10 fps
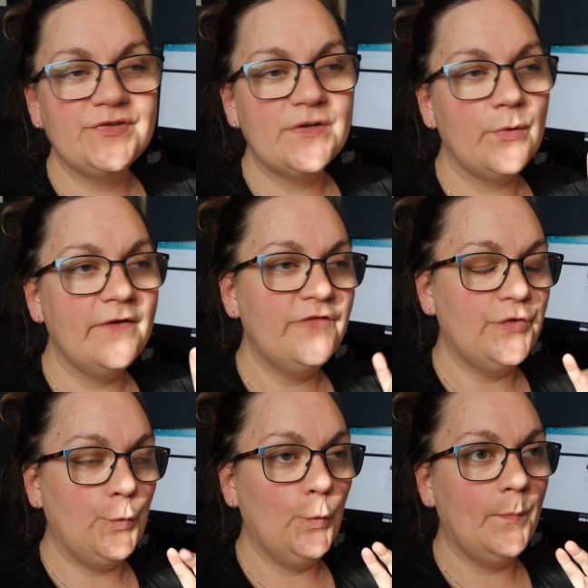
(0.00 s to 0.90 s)
not a
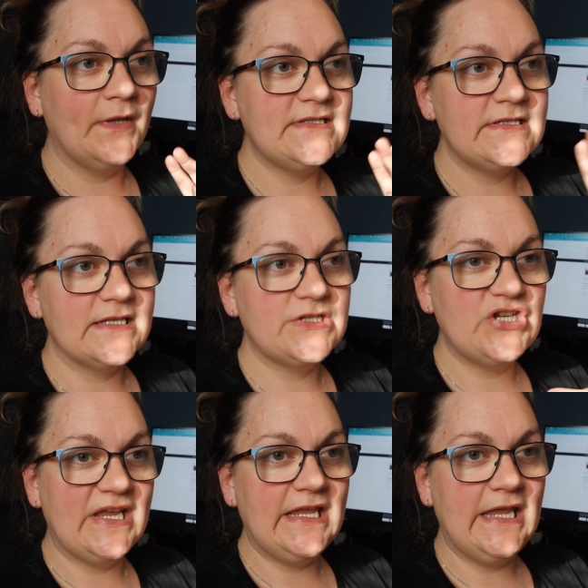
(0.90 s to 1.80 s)
review, but just
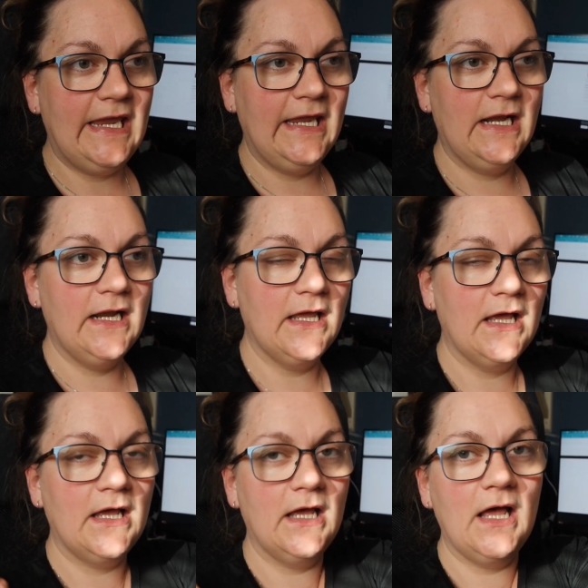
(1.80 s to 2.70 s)
checking in
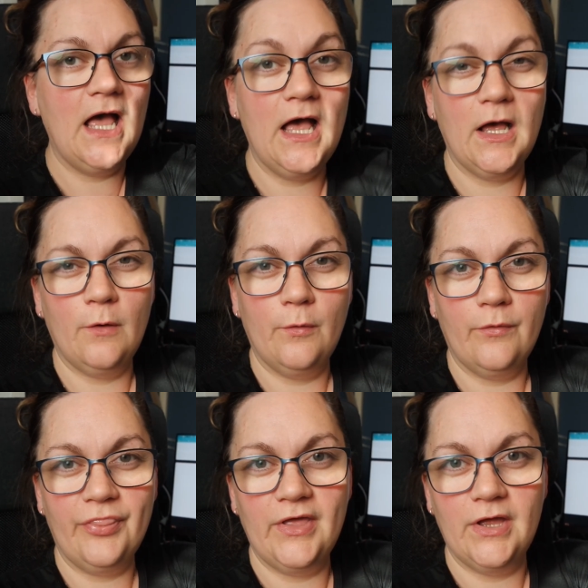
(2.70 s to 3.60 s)

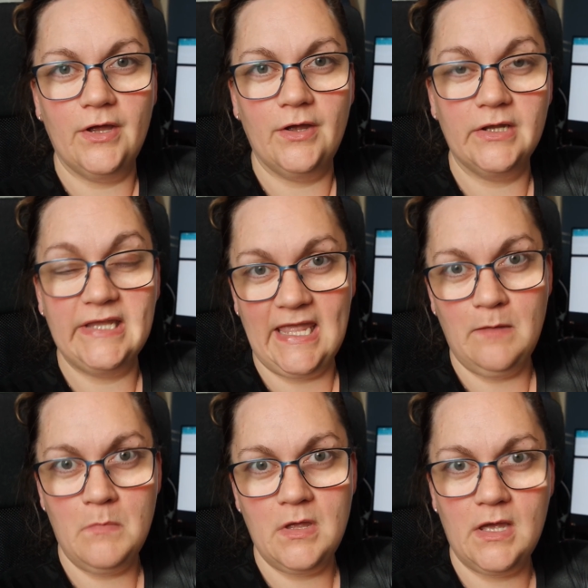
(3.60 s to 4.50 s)
how the
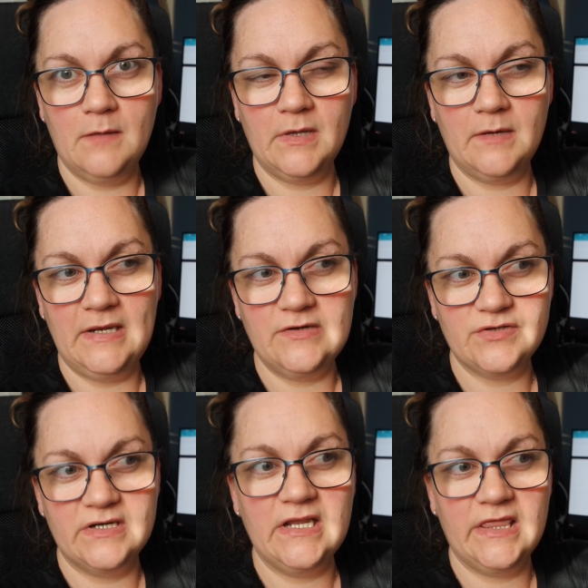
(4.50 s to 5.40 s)
game I'm gonna be
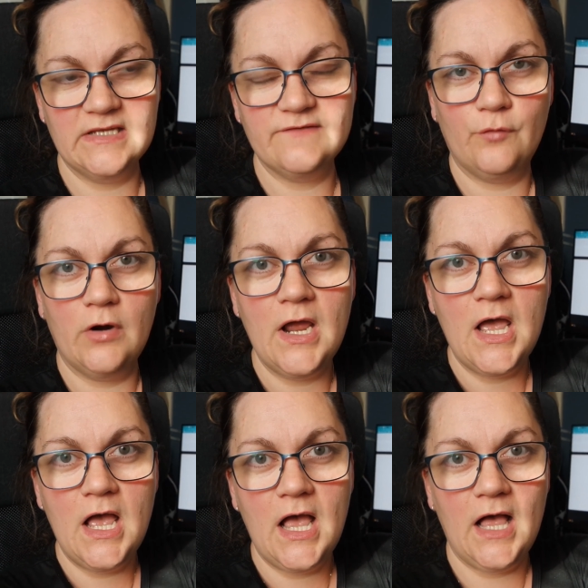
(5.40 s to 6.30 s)
illustrating things for,
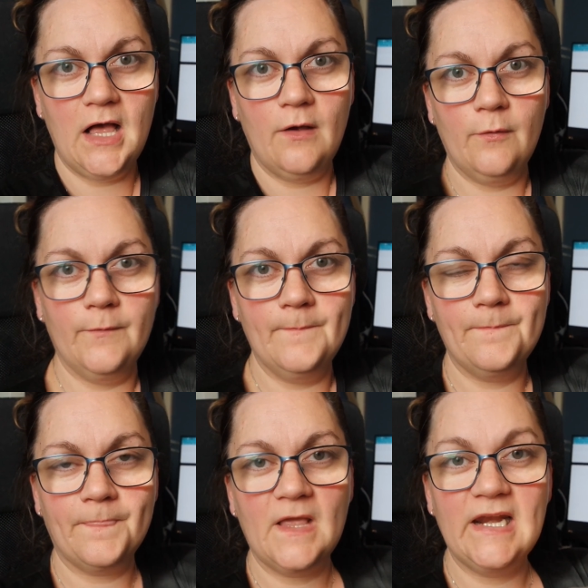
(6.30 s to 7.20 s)
how,
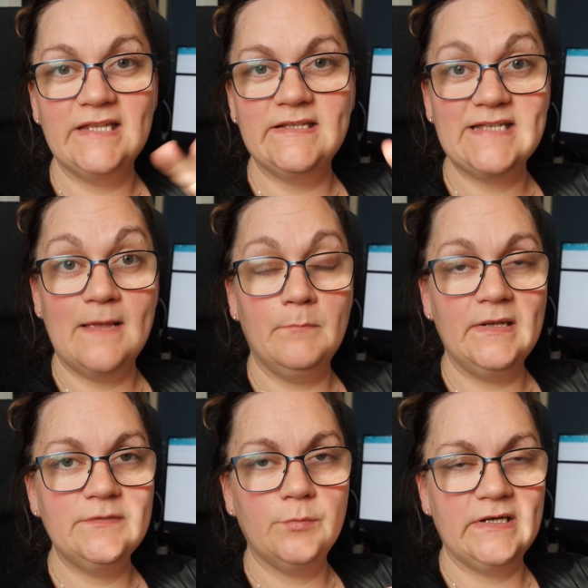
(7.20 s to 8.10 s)
like the
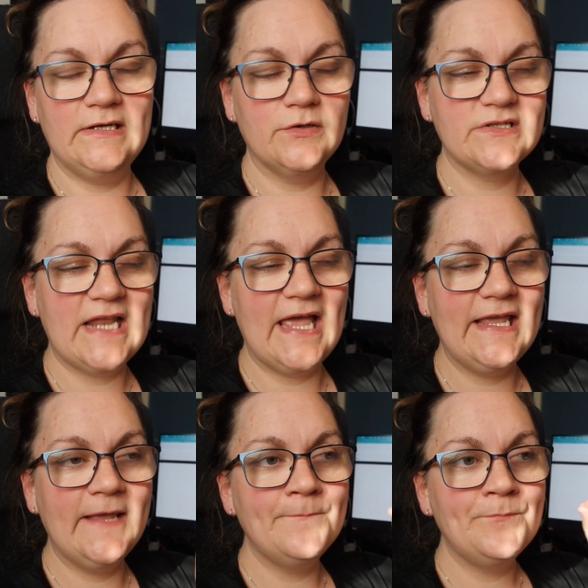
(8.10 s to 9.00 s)
template, what it looks
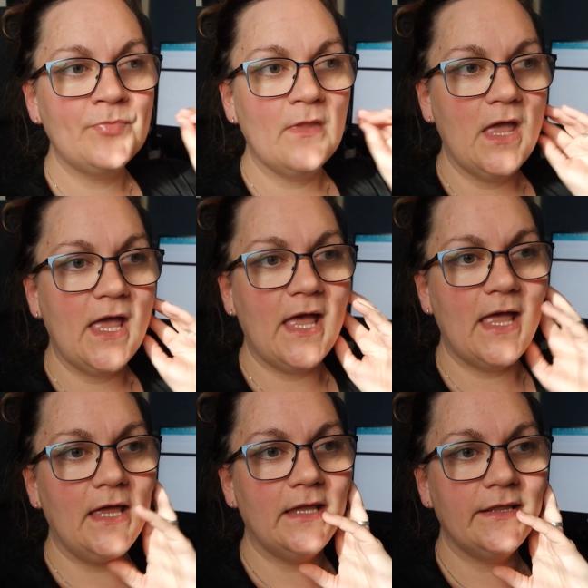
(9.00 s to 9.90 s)
like.
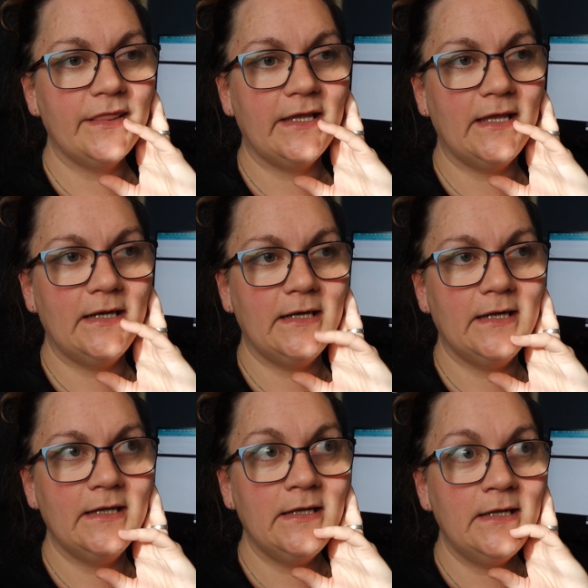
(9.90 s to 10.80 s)
And
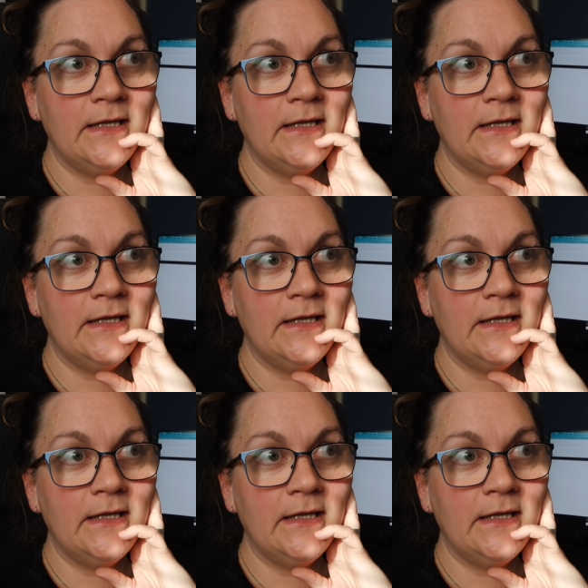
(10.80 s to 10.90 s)
then